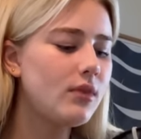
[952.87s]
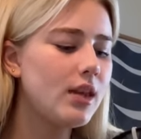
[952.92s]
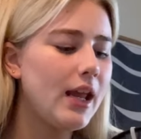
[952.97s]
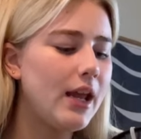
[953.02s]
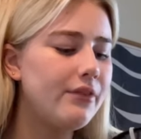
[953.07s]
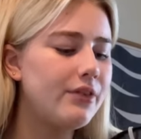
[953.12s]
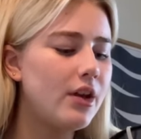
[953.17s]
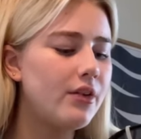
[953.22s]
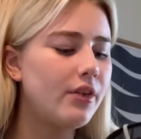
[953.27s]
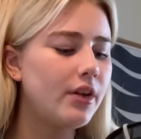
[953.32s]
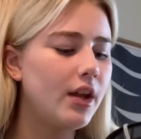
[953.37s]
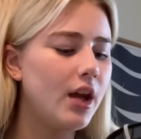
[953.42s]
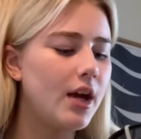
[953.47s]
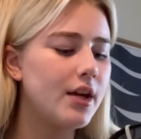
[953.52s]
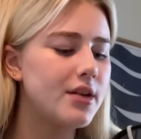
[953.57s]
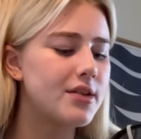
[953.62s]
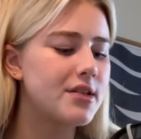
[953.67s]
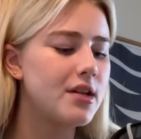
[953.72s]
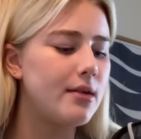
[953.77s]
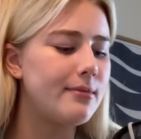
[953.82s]
If they really are
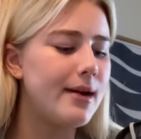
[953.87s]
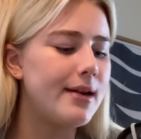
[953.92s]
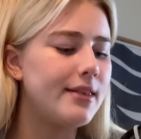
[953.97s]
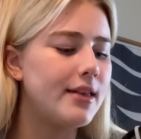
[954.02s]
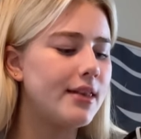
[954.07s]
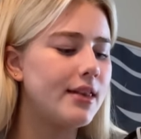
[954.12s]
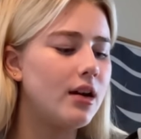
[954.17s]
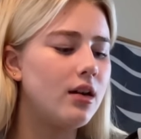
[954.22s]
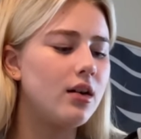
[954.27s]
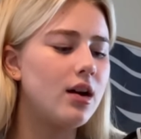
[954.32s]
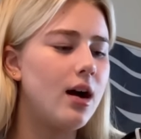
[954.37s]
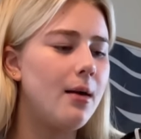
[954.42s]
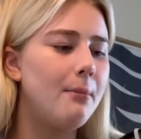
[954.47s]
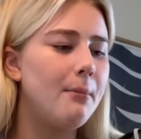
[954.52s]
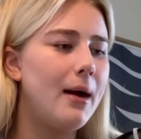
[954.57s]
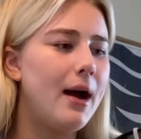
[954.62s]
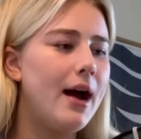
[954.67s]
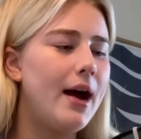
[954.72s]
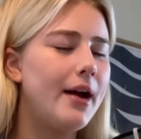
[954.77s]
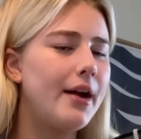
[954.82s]
your soulmate, then they'll come
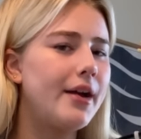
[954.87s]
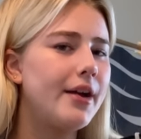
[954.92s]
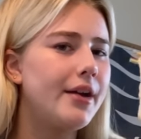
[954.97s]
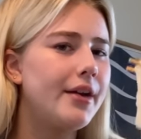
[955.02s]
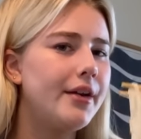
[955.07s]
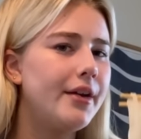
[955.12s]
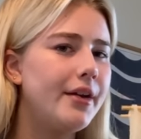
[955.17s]
back.